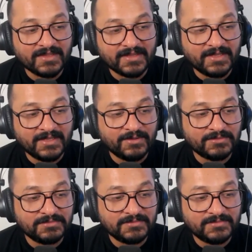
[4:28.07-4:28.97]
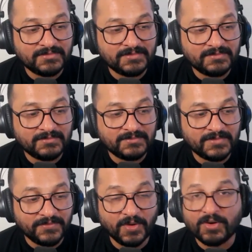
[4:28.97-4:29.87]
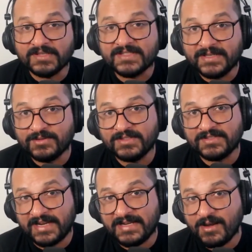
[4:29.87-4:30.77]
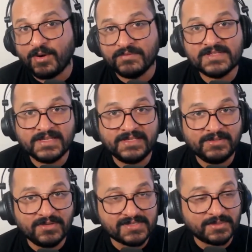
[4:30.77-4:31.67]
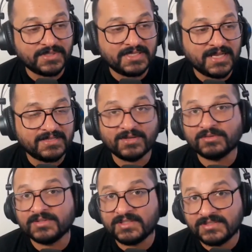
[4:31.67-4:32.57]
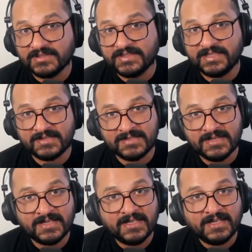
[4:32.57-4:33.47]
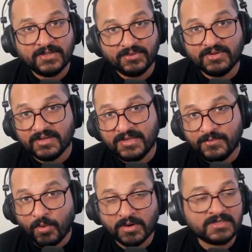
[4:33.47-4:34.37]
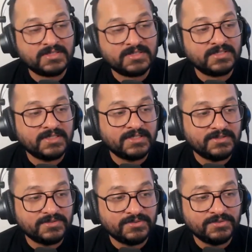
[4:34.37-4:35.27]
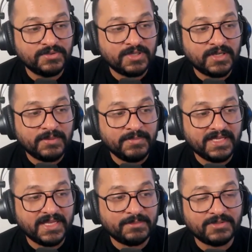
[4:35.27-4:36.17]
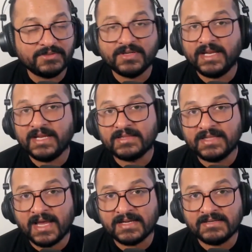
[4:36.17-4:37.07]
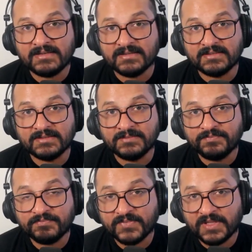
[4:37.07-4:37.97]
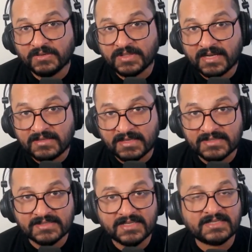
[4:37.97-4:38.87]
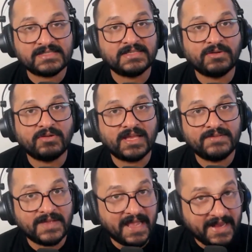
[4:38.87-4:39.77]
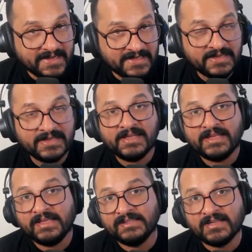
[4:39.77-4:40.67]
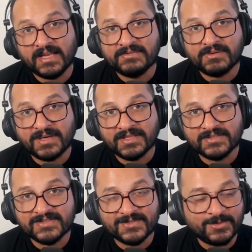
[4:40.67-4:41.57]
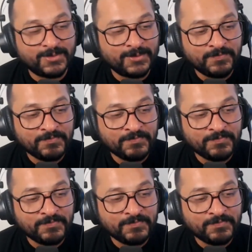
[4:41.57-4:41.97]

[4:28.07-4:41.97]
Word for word: you know if you're listening to this right now obviously you are somebody that is on the journey and you really want to be able to create that uh, you know that that success in your life and in the lives of others so